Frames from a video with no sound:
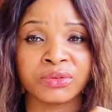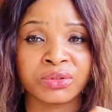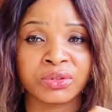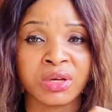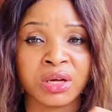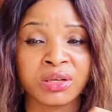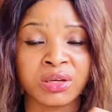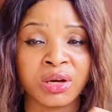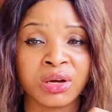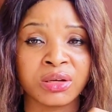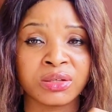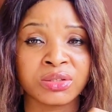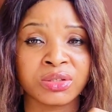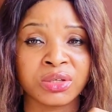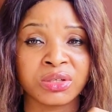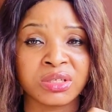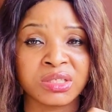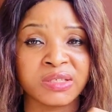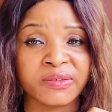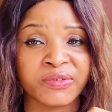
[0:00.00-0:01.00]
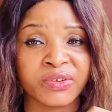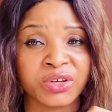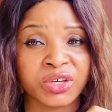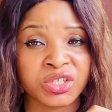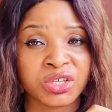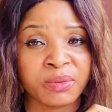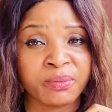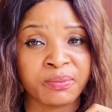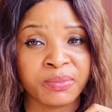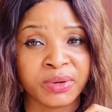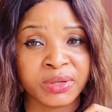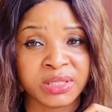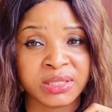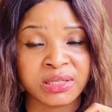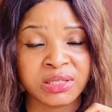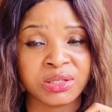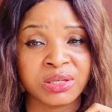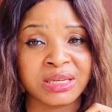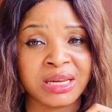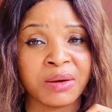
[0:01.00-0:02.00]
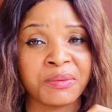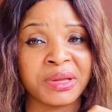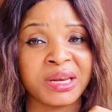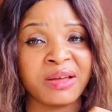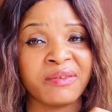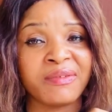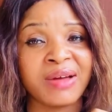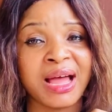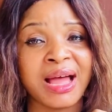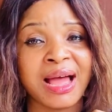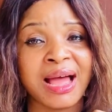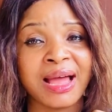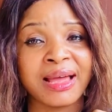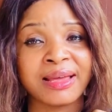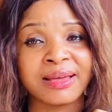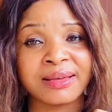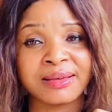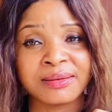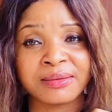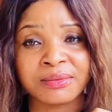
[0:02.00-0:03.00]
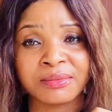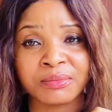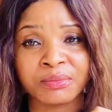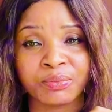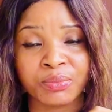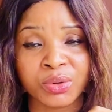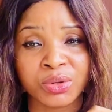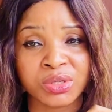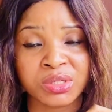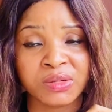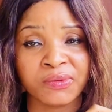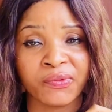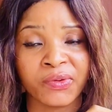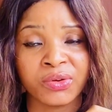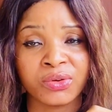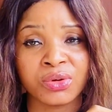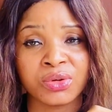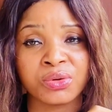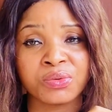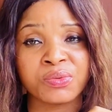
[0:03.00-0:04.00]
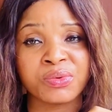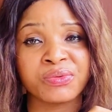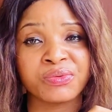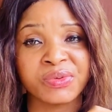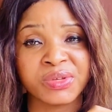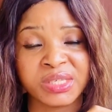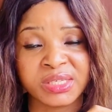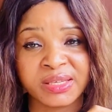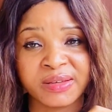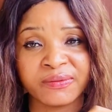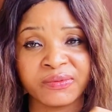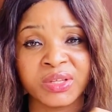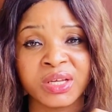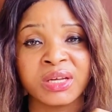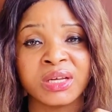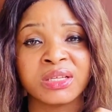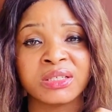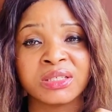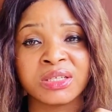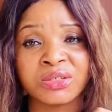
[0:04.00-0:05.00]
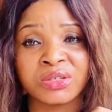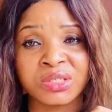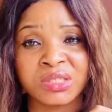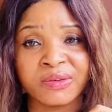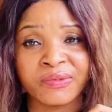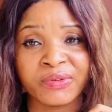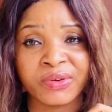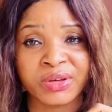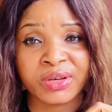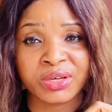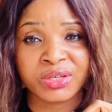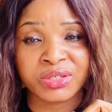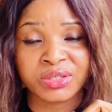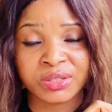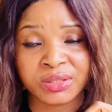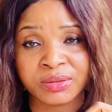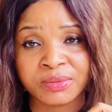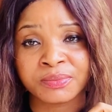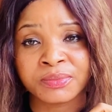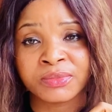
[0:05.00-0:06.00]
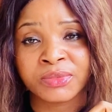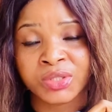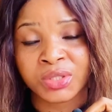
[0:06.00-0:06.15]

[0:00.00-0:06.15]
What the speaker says: turn on your notification button so that whenever I post video you will receive the notification.